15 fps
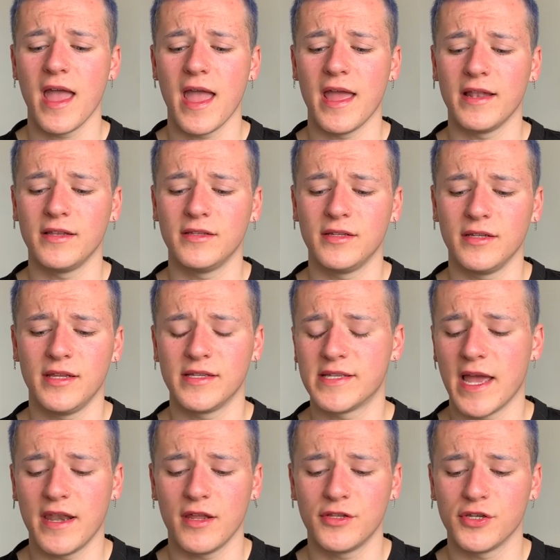and you
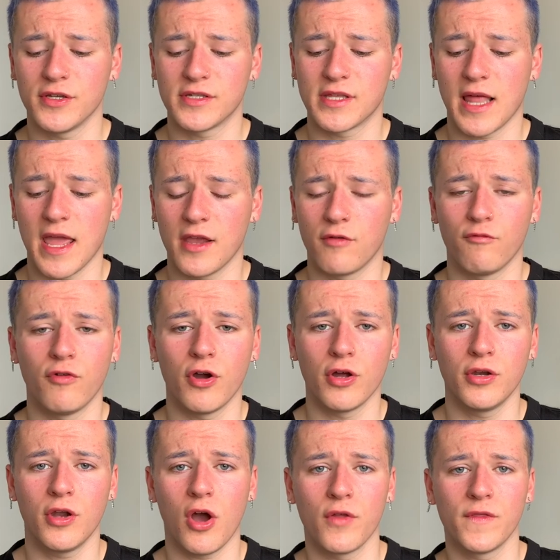tend to just like
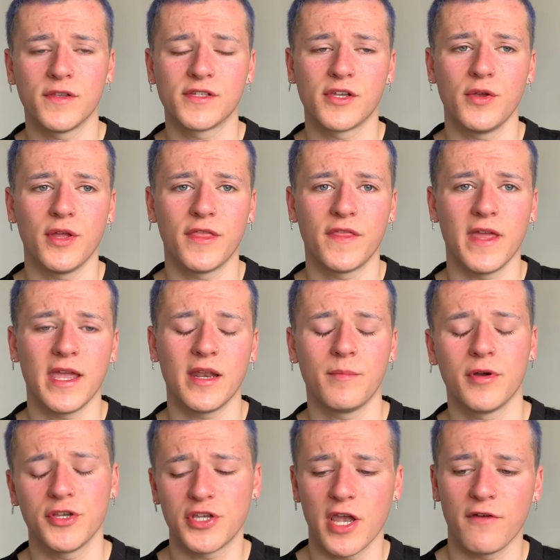run on the scooter thing and
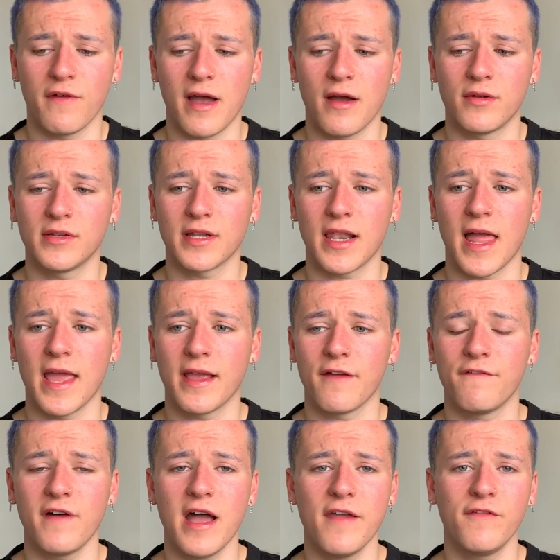push it around like a
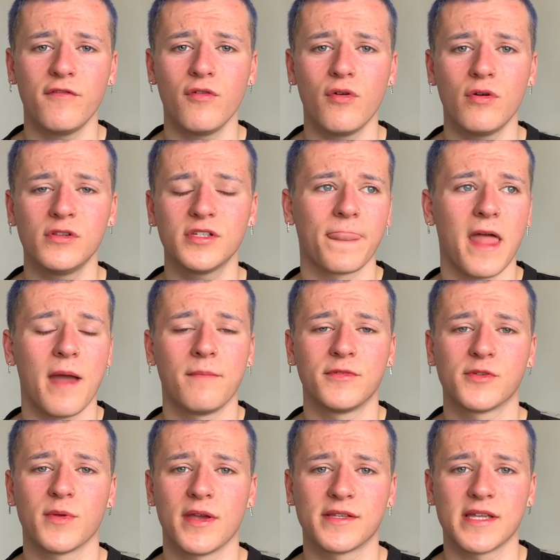5-year-old. I'm
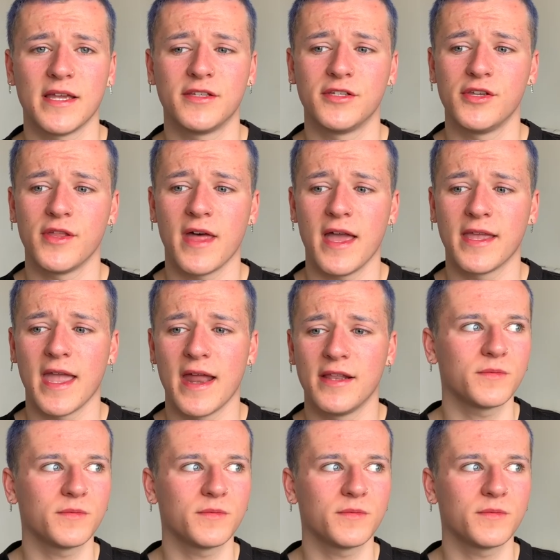so excited to do that again.